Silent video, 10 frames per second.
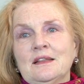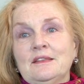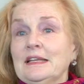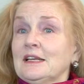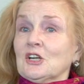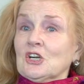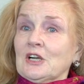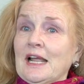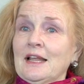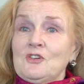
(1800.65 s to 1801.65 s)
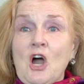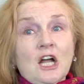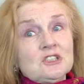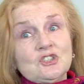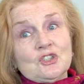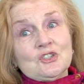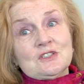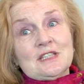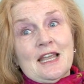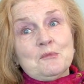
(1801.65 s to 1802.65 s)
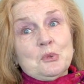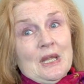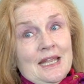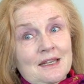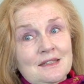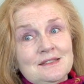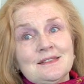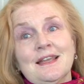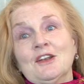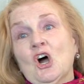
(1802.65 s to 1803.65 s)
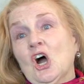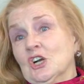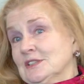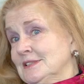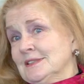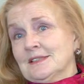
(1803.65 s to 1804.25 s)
theater and concerts and plays and art,